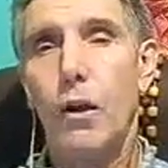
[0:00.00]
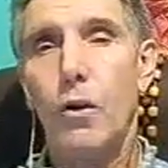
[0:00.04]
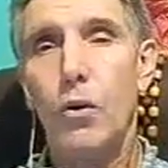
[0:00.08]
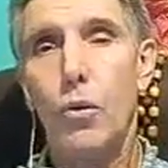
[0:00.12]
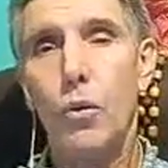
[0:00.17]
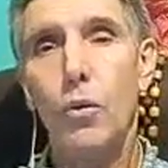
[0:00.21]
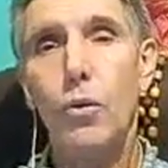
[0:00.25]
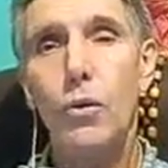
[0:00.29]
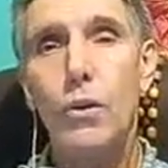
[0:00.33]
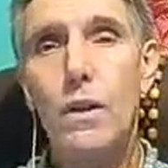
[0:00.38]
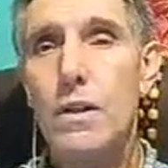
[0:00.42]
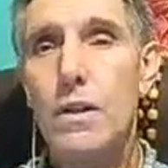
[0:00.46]

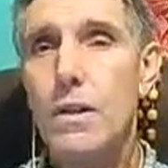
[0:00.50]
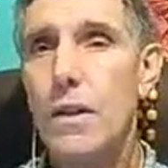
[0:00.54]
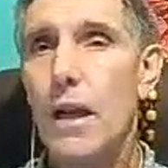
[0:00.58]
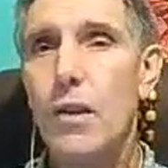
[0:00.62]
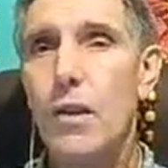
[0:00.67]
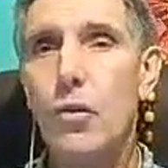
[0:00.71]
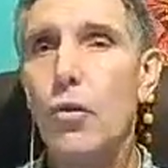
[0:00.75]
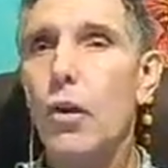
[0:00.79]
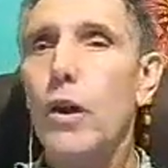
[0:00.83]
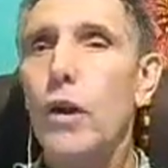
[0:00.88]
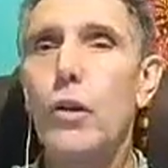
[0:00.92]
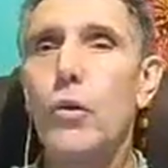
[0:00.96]
GLUT is
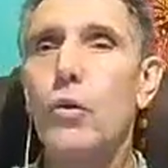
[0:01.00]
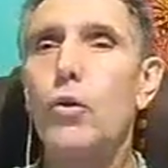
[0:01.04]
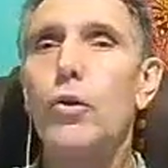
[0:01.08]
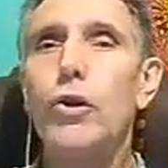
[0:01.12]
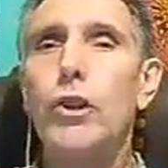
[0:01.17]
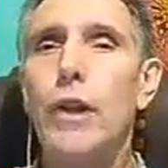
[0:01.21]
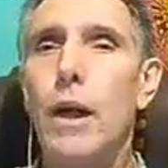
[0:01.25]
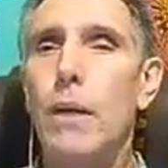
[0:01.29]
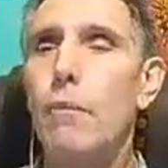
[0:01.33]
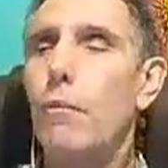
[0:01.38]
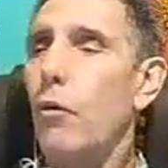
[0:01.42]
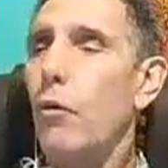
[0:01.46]
not going to
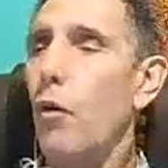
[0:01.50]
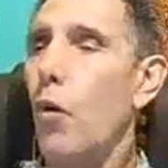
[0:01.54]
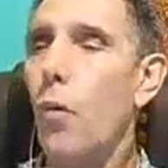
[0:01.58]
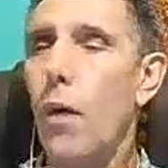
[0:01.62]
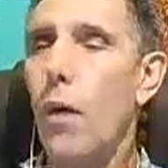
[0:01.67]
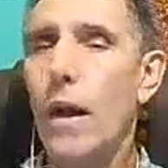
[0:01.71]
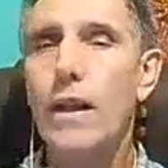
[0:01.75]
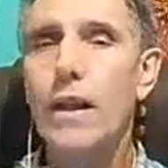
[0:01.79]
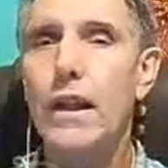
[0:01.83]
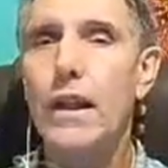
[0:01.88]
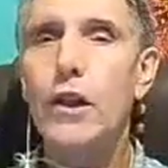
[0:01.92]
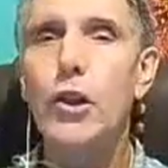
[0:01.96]
jump
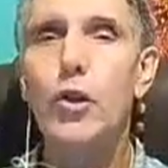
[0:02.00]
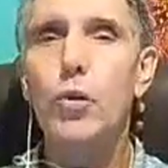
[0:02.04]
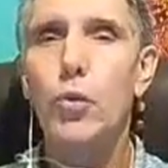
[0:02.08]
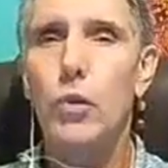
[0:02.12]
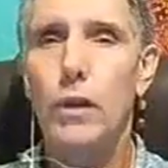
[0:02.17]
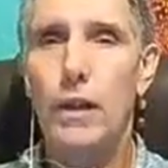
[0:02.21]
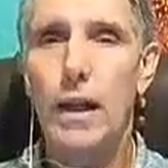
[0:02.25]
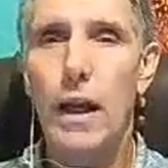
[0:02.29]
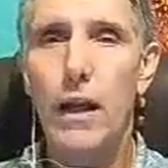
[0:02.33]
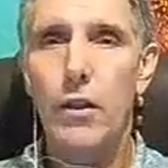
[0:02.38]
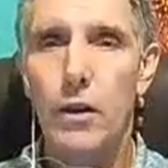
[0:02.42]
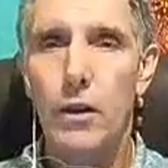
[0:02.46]
from one day
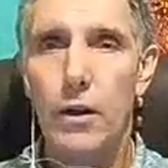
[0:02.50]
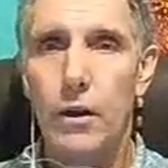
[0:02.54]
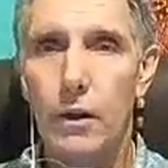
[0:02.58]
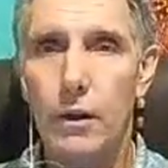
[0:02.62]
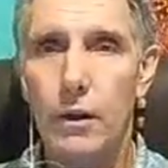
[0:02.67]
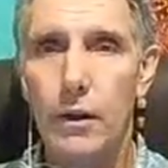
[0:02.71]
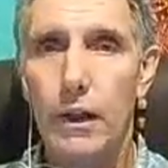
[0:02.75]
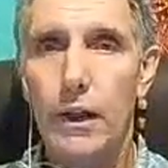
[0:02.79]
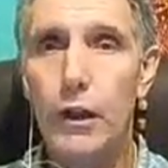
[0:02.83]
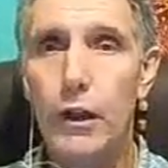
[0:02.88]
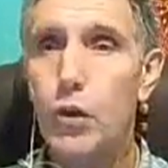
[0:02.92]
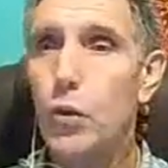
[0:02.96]
to
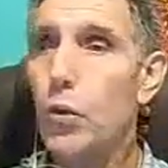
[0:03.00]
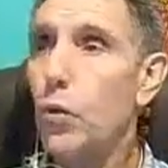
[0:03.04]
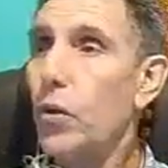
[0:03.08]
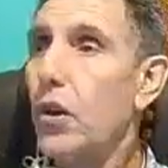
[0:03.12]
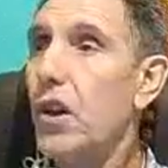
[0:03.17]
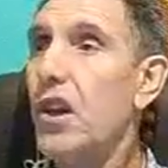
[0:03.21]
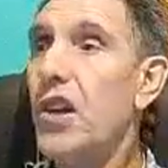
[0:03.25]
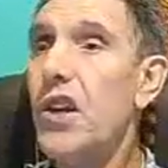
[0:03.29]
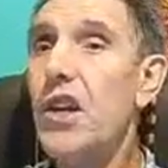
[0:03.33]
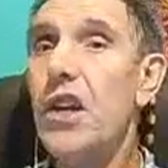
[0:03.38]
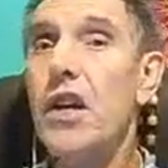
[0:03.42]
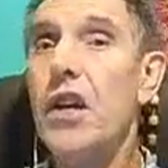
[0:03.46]
another. It
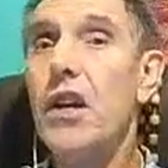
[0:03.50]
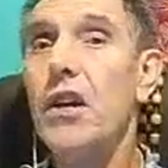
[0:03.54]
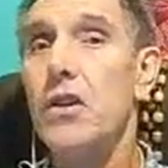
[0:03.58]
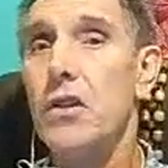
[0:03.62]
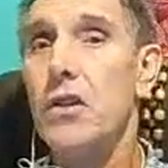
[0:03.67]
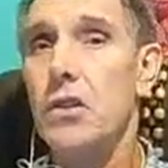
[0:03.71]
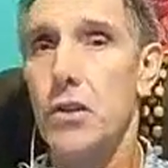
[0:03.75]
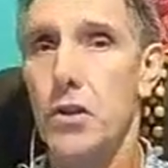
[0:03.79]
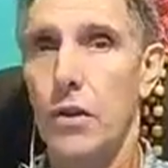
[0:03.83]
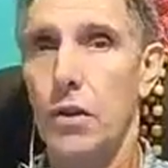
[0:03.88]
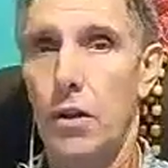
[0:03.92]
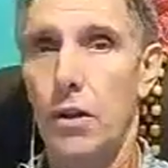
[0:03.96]
took
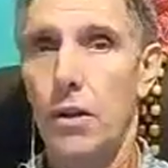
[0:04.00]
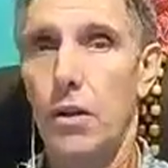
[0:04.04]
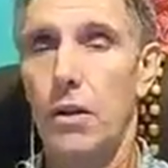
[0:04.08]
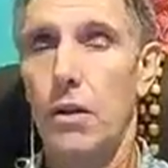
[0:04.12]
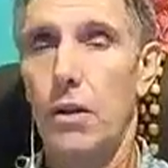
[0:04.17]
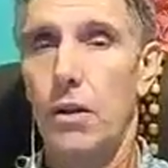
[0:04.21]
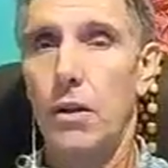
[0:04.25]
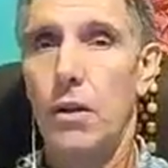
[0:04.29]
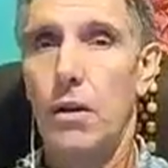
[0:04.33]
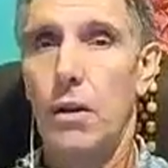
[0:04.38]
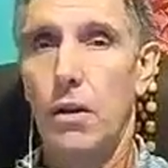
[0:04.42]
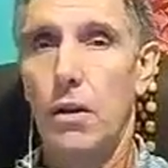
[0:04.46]
years
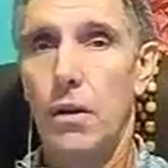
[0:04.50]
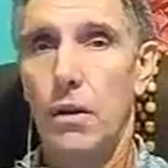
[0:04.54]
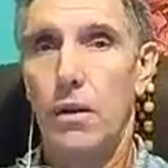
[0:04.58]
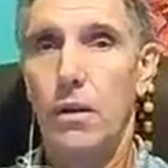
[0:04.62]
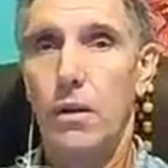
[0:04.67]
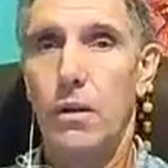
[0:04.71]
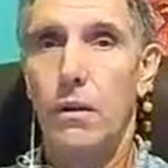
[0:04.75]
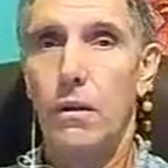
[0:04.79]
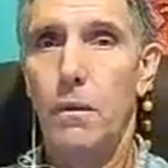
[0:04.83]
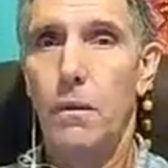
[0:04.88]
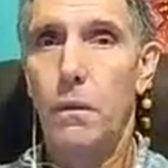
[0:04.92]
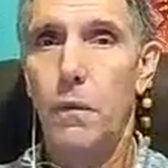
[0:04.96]

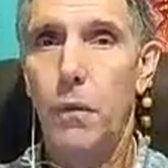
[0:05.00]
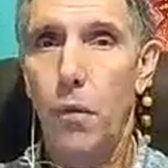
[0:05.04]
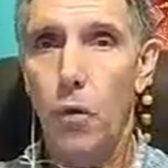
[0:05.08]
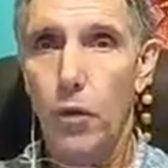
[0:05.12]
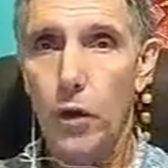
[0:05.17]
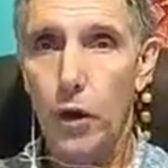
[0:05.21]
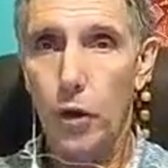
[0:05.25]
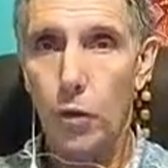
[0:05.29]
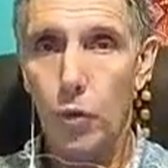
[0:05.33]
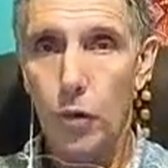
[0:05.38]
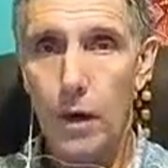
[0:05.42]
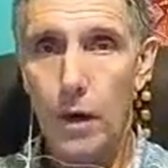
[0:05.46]

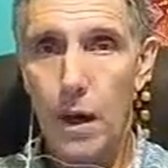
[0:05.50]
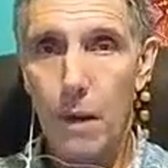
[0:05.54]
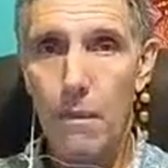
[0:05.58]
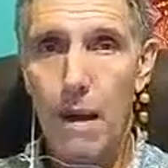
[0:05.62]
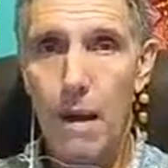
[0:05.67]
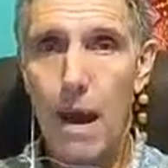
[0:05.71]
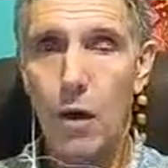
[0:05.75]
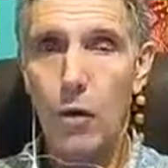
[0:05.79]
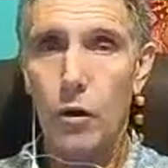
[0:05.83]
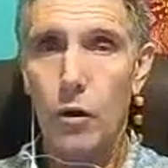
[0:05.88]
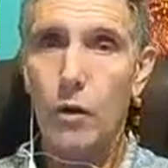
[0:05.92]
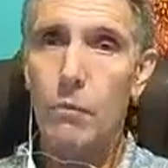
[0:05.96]
for it to
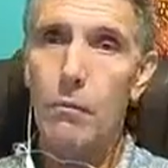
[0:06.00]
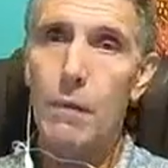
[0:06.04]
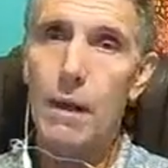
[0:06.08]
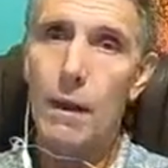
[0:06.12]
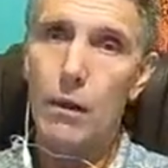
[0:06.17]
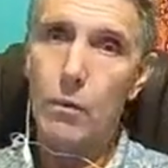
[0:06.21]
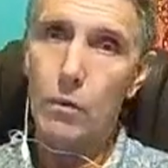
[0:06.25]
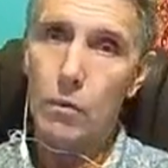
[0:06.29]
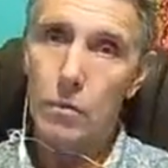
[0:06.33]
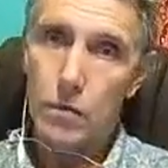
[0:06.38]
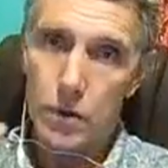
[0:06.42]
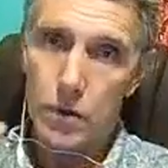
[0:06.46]
come out.
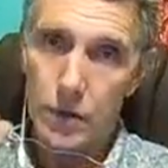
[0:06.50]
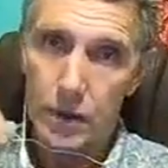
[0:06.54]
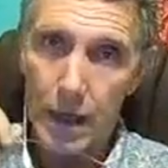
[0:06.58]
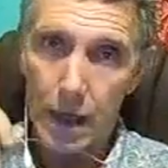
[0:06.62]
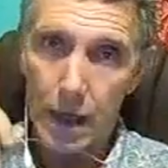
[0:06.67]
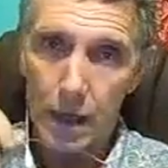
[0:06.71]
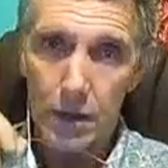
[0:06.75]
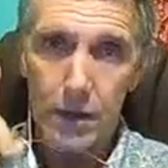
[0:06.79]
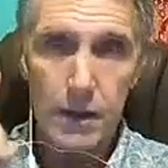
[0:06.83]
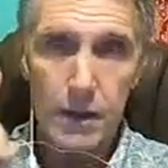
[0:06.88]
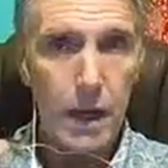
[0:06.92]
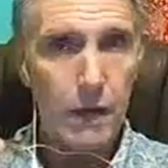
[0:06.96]
Now,
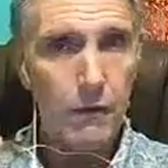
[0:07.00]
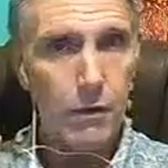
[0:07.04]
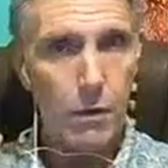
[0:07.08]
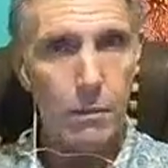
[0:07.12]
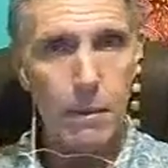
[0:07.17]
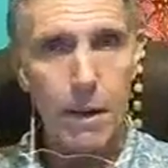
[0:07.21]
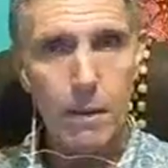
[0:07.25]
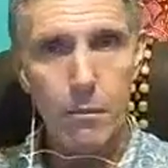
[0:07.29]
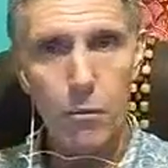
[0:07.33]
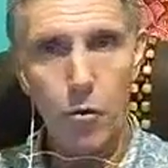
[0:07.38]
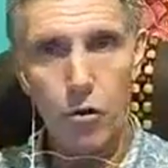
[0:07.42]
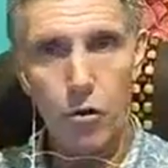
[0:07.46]
cells have
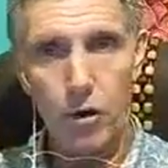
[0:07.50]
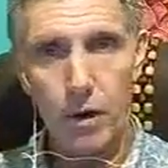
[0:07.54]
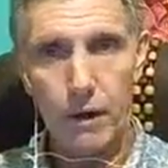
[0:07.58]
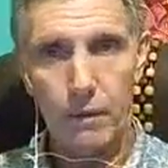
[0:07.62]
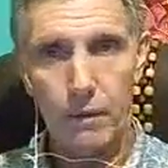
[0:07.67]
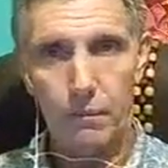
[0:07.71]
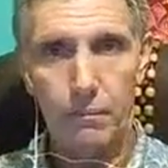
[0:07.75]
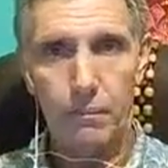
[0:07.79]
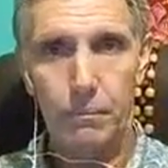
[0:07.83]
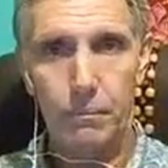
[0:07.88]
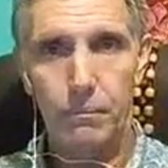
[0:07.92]
a memory.